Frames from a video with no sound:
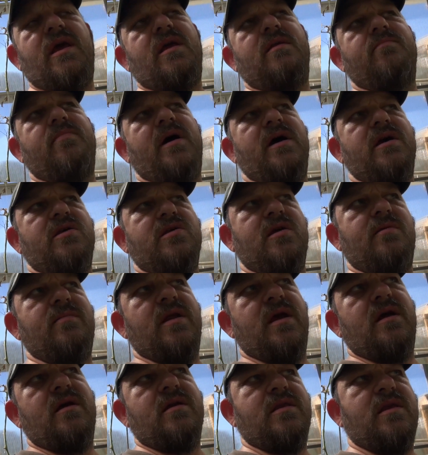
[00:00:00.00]
in buying some of
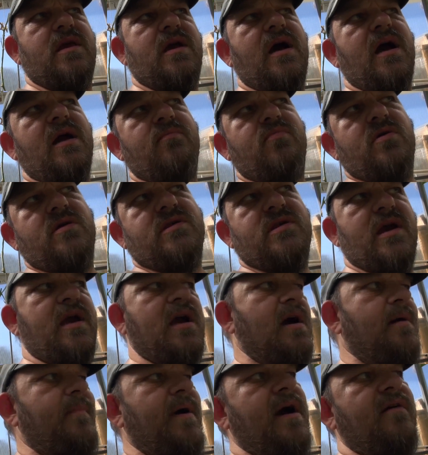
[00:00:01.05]
the, the hybrids that
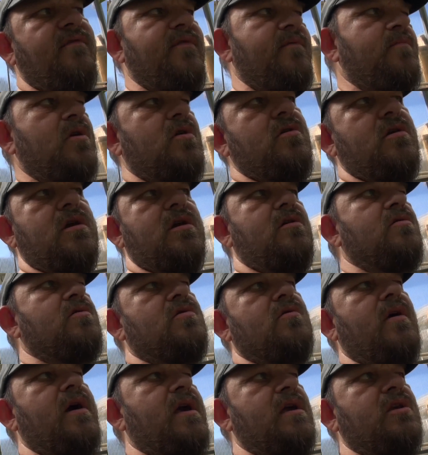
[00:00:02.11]
come out from year to year.
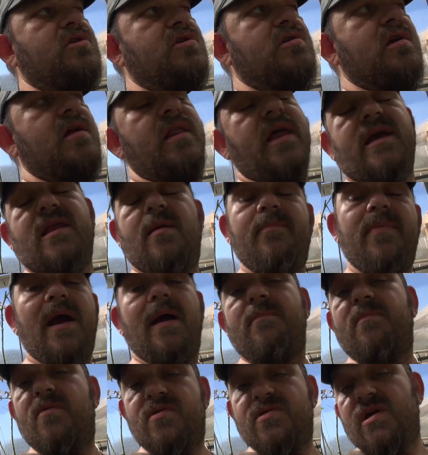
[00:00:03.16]
So I can just collect the
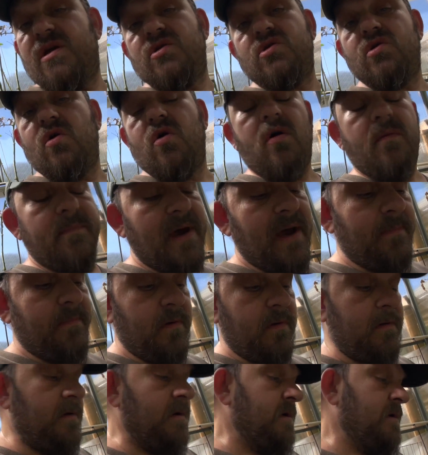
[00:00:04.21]
pepper and send you the whole
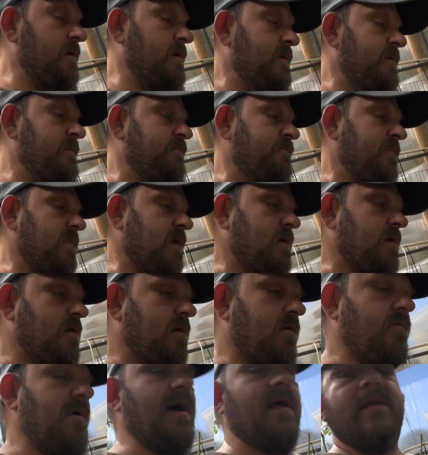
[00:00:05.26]
pepper.
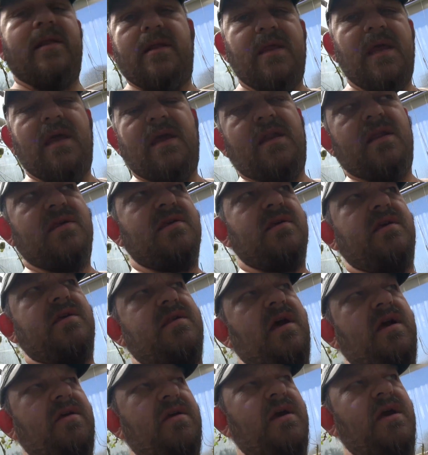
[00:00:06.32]
And rather than taking the seeds
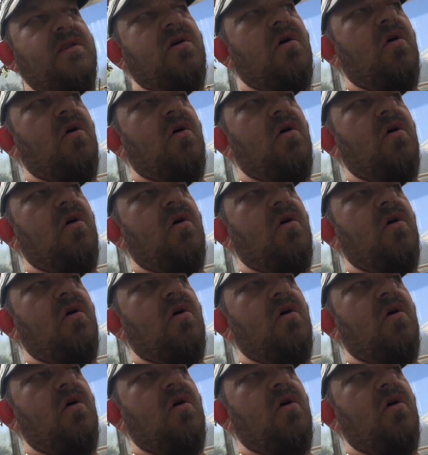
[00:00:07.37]
out, you get